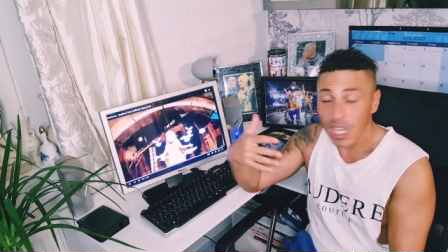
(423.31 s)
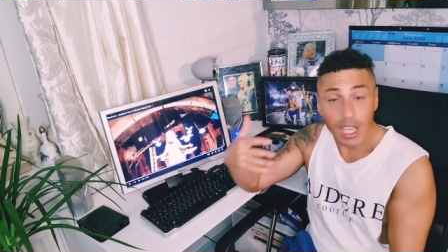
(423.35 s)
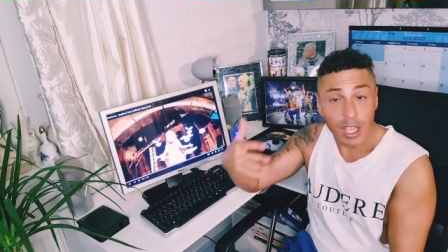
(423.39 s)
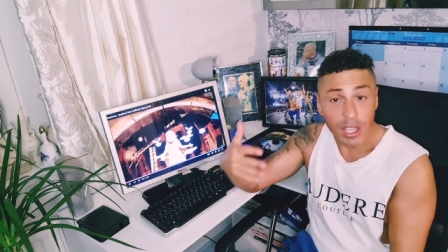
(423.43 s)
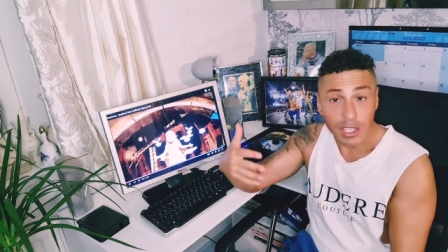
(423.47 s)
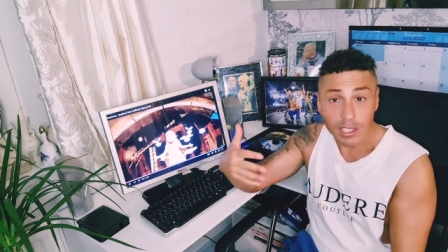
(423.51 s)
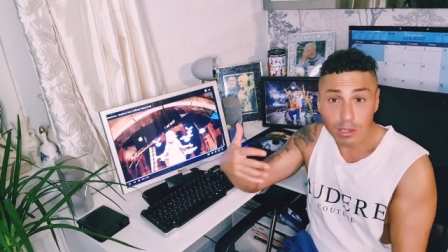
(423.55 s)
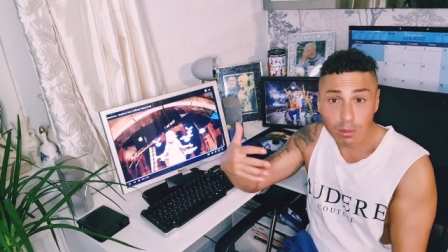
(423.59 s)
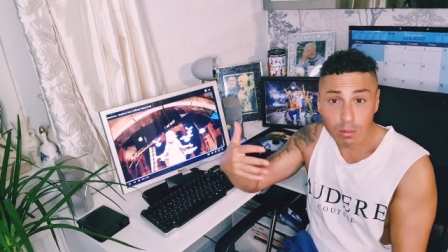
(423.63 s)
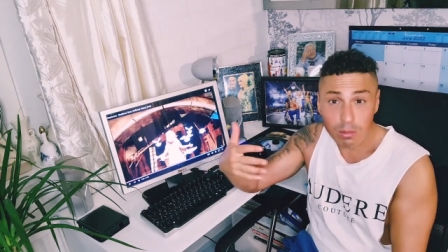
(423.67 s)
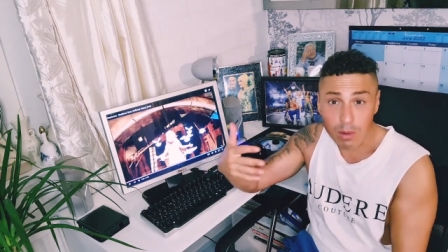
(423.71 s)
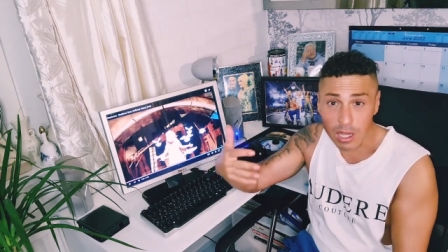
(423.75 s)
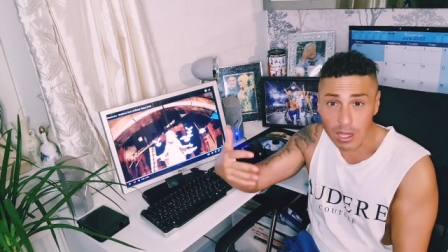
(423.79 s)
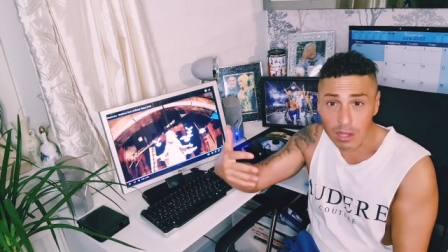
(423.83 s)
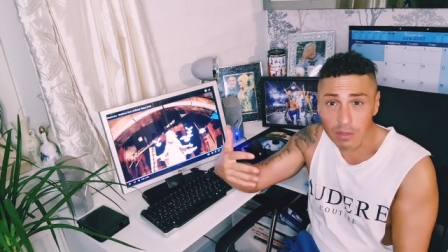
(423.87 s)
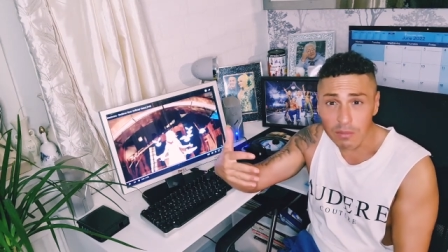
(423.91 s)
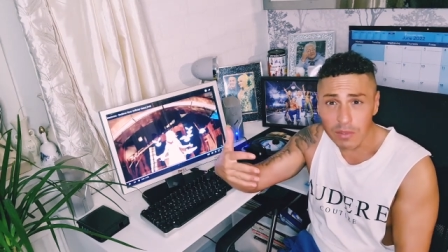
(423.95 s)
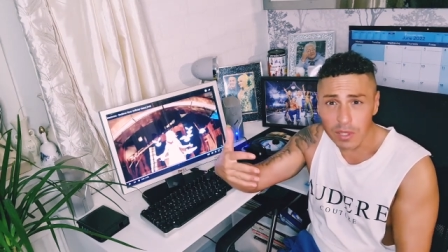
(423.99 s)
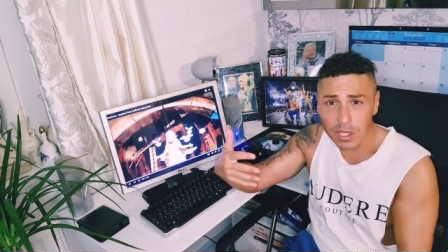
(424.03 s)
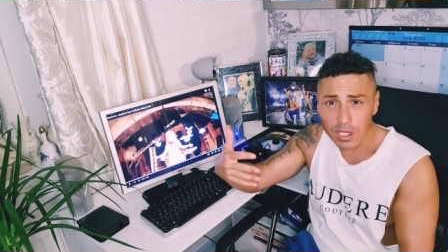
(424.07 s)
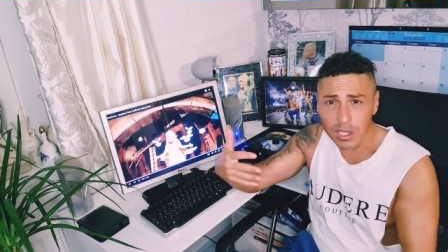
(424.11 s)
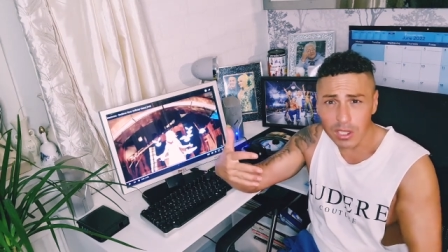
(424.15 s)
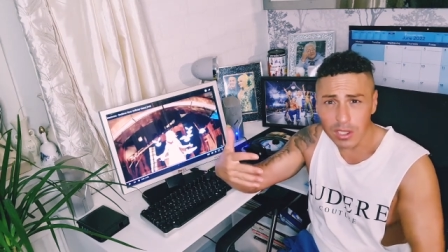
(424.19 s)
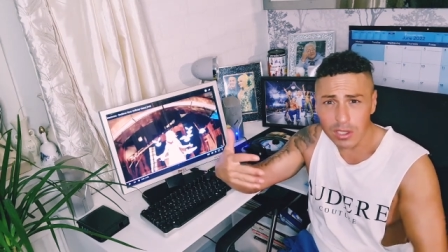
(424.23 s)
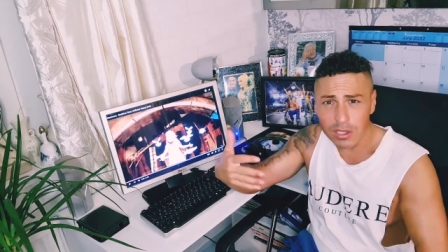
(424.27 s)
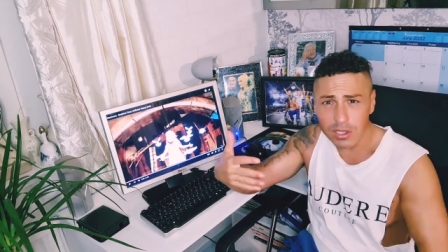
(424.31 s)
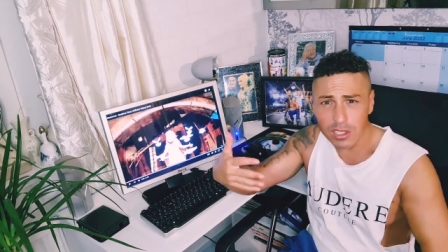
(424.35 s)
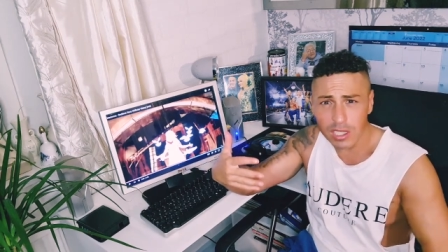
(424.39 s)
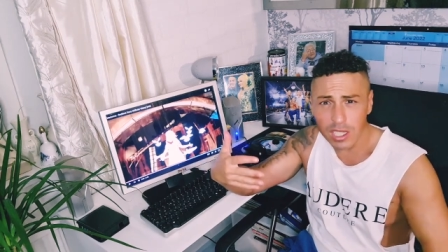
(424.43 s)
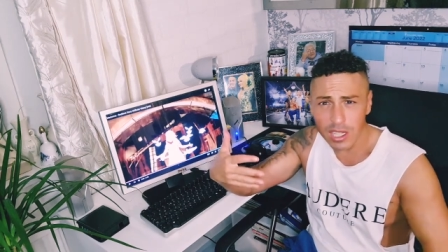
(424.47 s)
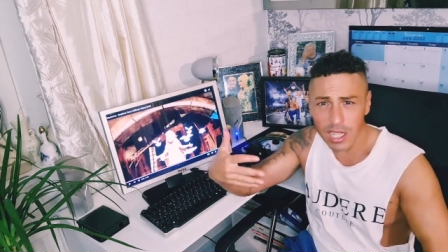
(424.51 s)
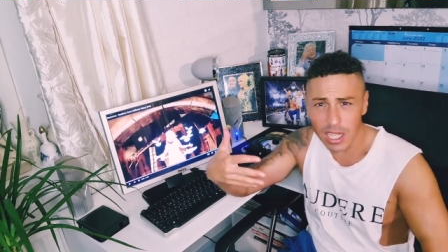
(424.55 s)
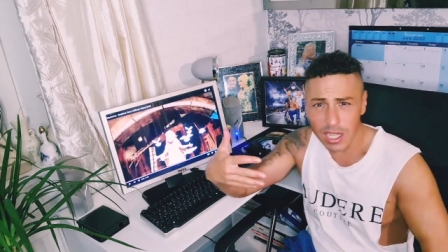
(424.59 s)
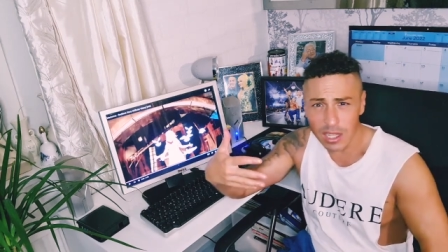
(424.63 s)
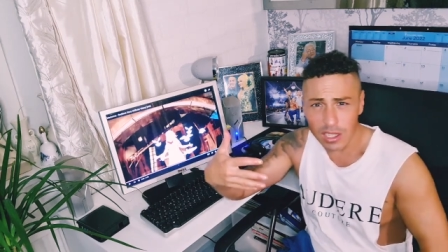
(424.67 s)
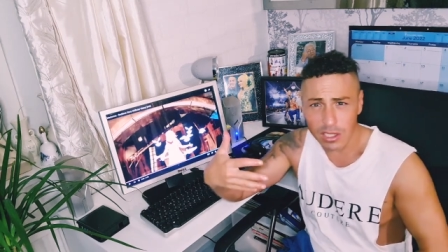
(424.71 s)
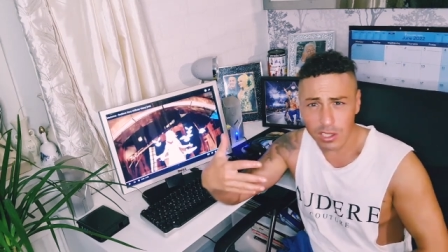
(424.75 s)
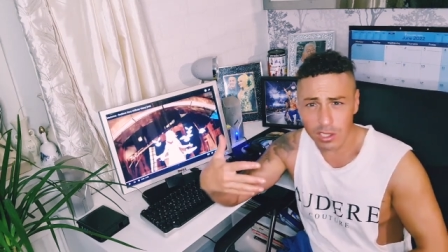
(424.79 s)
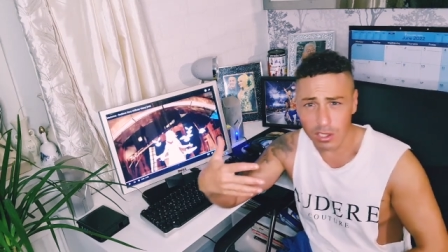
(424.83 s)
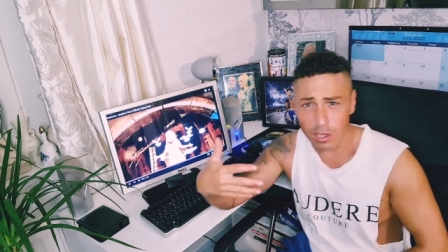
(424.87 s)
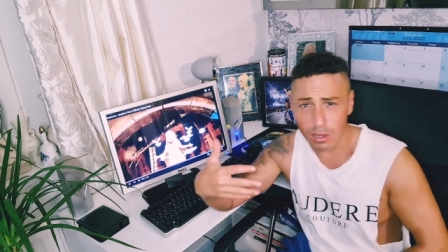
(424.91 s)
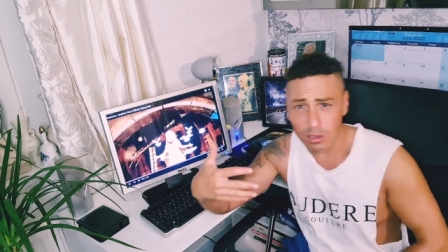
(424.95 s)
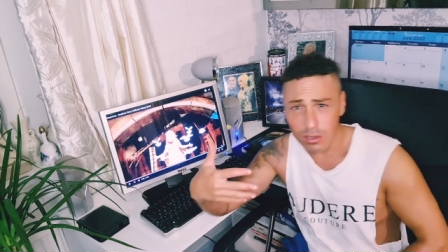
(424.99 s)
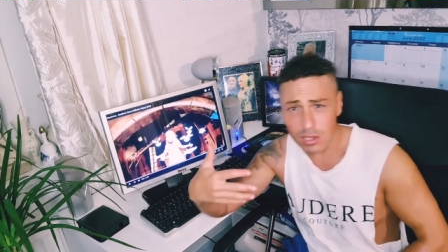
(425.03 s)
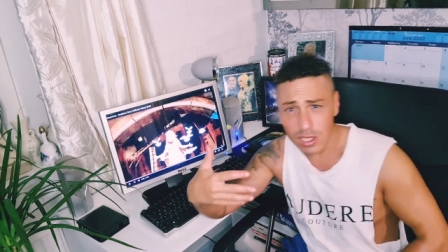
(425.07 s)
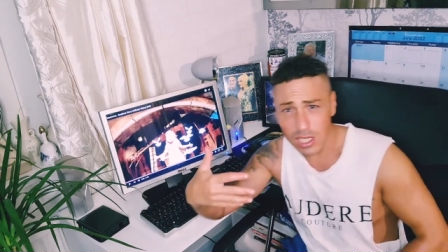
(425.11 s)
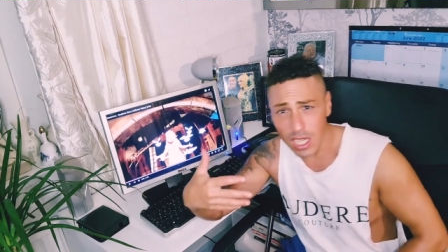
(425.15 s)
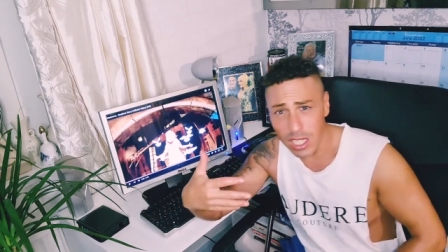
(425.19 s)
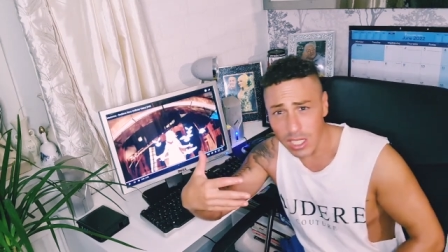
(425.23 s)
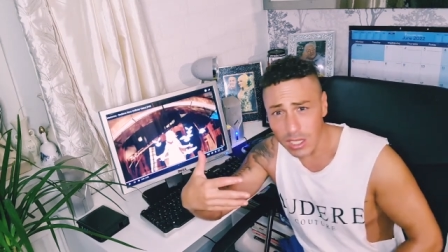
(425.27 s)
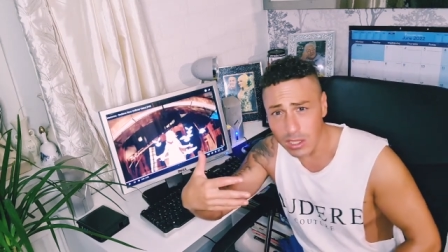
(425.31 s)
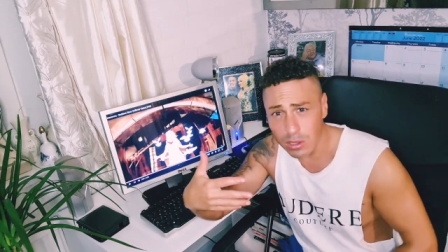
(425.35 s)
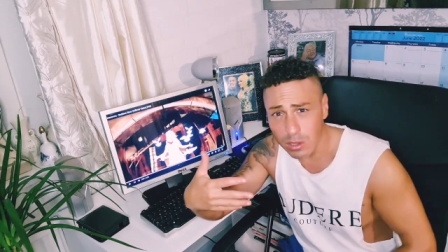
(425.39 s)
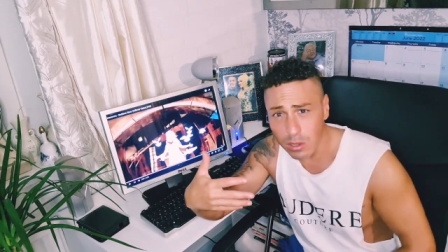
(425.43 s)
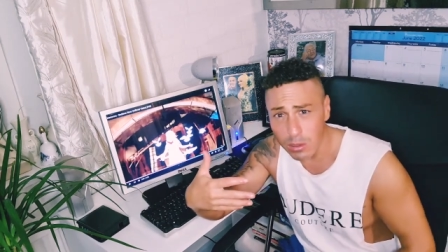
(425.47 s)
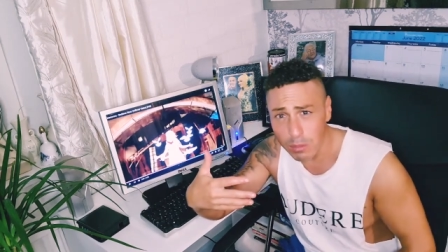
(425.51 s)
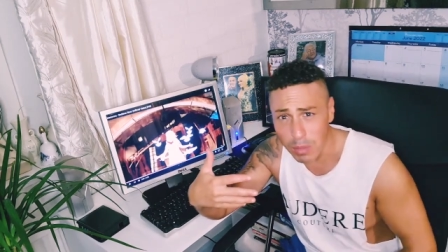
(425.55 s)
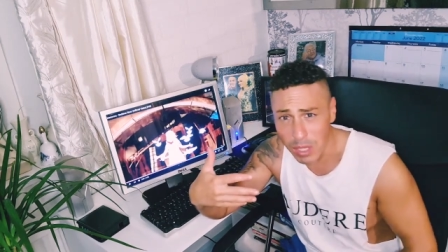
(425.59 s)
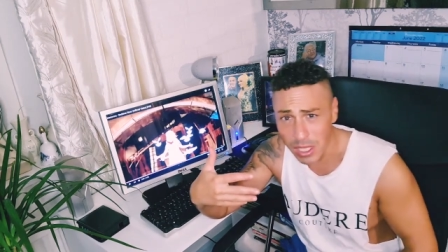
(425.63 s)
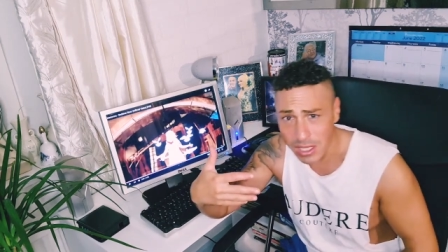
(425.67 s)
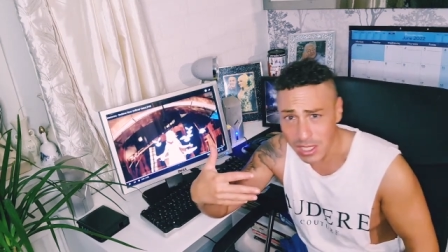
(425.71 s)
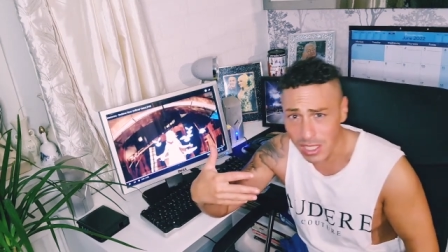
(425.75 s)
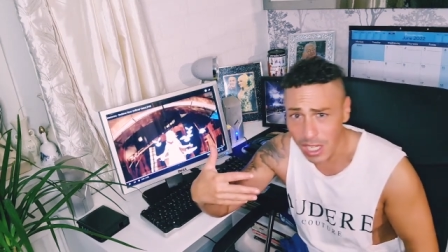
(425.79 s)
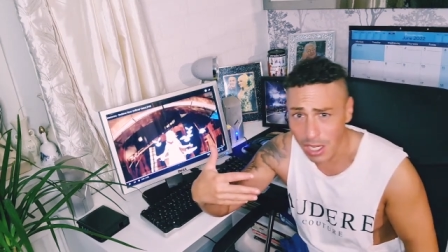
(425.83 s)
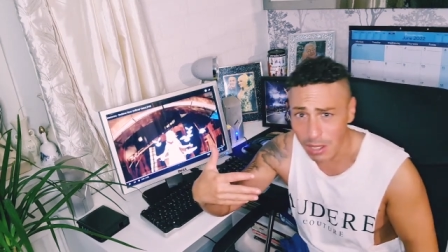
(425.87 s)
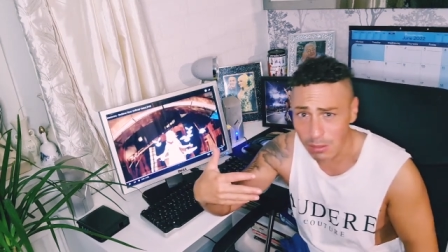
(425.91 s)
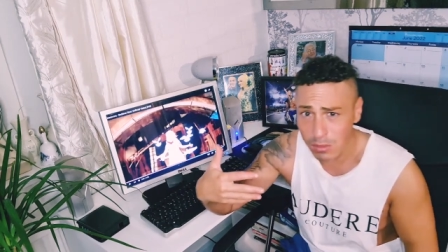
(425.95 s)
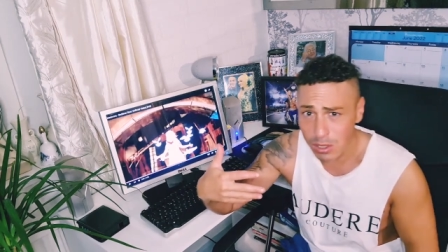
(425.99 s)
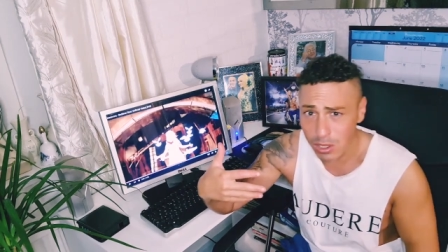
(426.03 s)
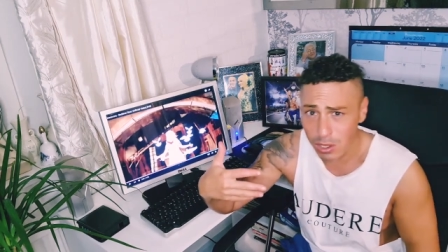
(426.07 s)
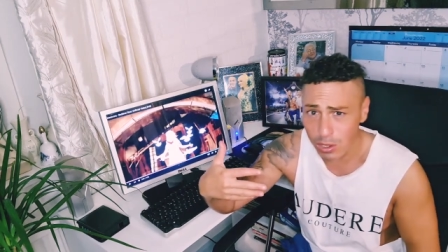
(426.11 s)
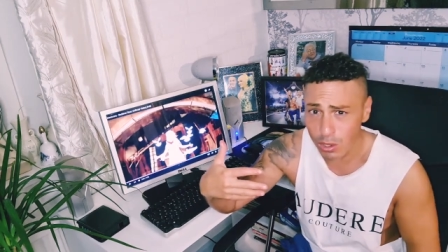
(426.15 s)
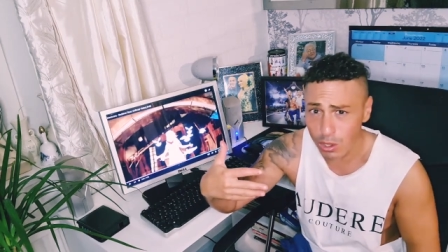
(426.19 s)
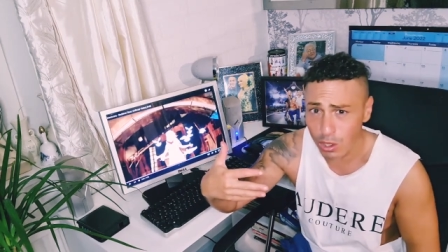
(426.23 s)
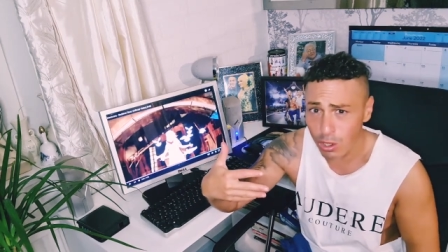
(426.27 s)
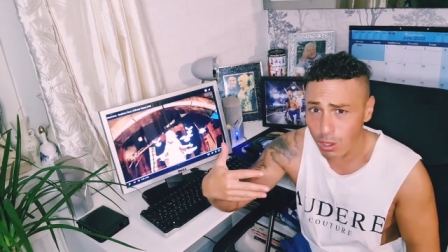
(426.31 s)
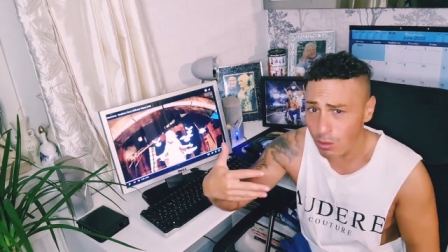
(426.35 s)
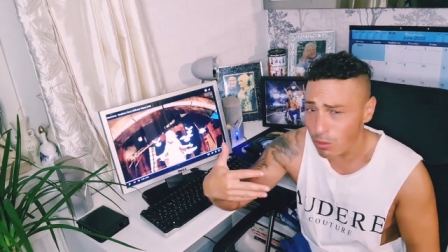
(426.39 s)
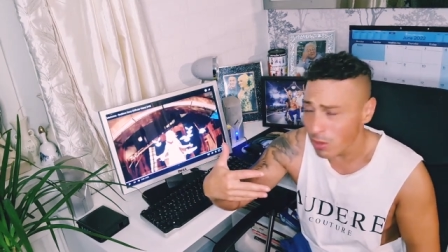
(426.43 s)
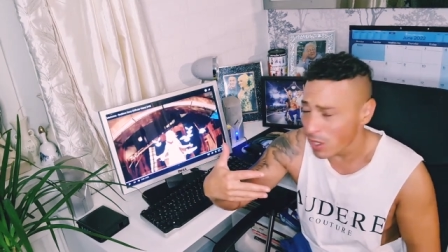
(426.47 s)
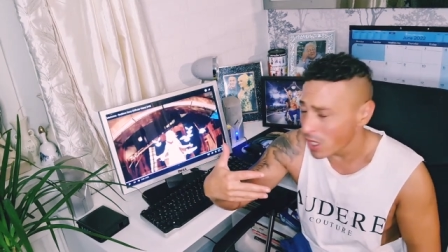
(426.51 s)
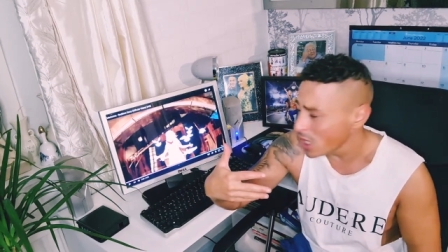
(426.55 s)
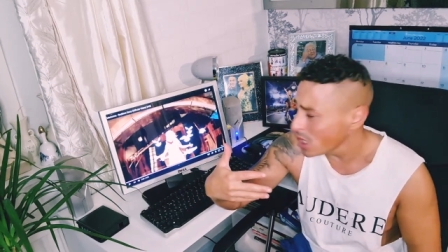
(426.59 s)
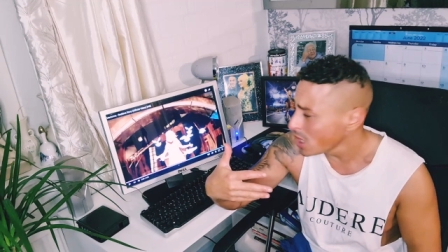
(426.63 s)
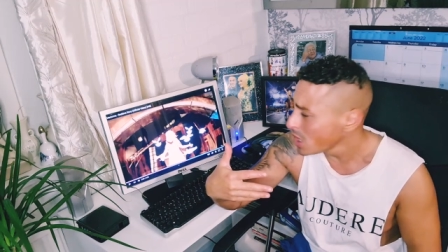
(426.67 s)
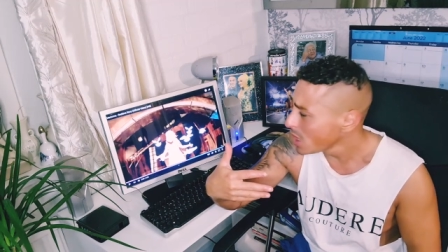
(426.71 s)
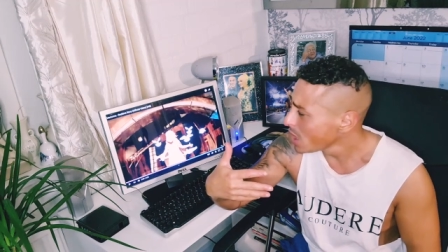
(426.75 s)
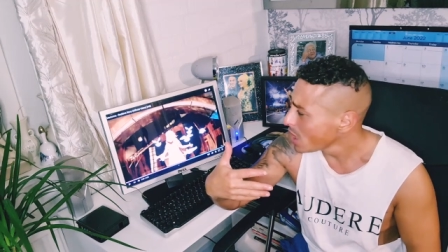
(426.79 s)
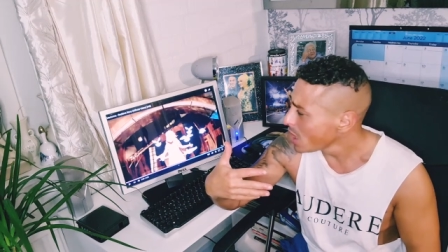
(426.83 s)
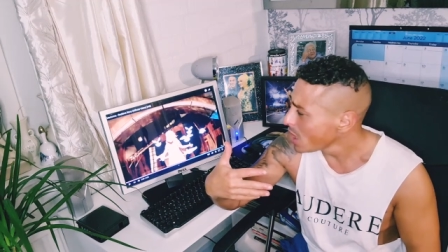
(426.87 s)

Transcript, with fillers: is relevant to like the song title, Bedtime Story.